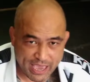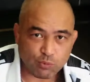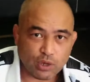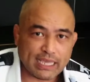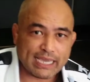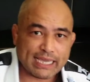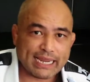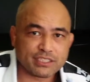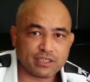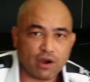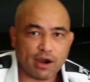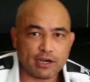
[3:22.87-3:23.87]
one-legged X
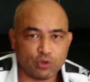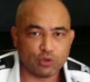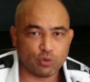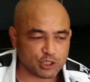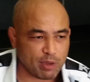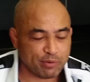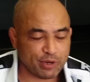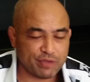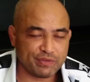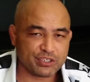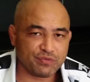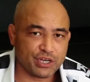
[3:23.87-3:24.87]
guard if you watch my
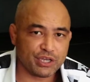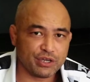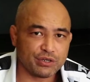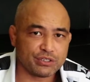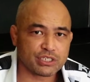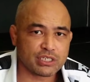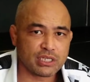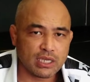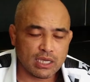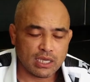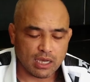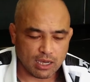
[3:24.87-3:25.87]
previous videos,
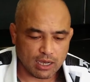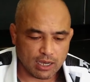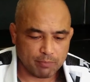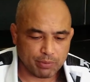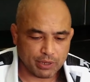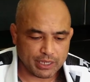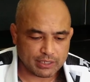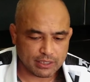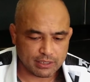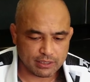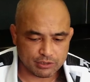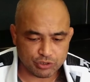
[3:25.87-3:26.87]
but
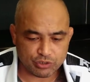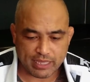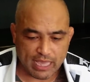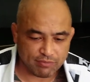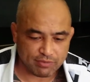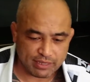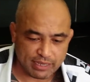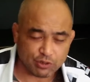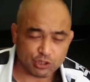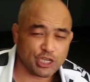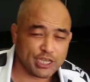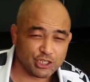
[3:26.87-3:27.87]
due to the
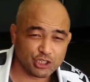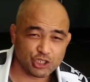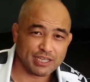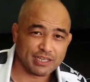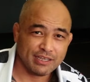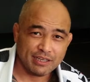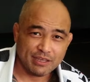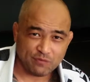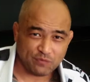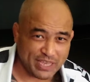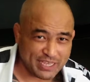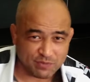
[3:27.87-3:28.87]
ever-changing
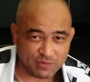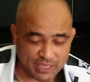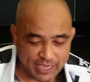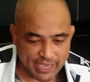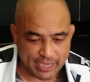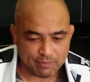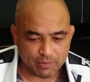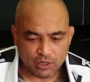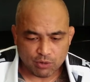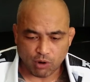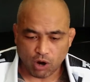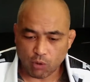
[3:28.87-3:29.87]
face of the game,
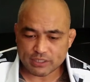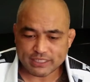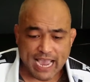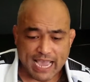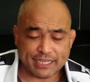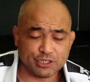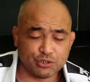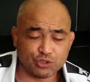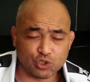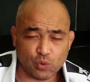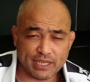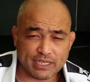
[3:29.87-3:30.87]
we're always adding new
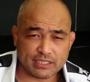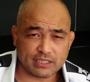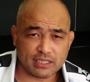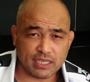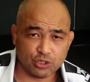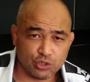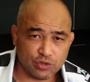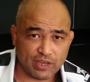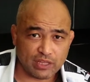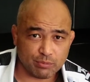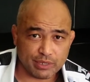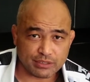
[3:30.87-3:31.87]
twists and new
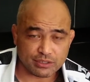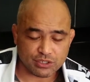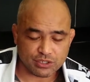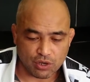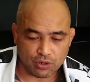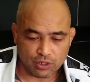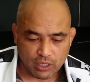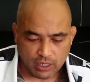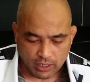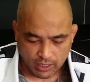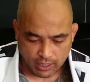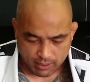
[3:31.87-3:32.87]
developments. So
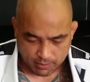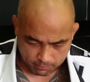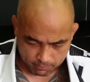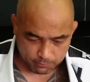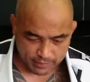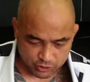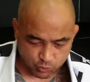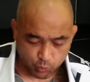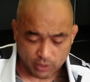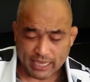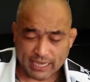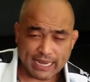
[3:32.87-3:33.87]
that's
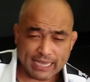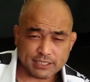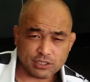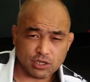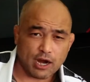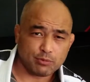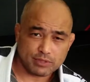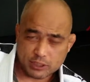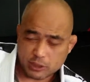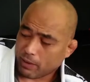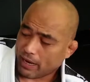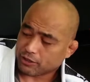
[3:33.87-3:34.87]
one-legged X guard with a
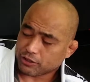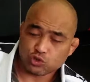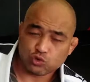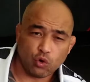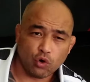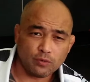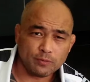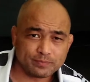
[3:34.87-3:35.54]
spider control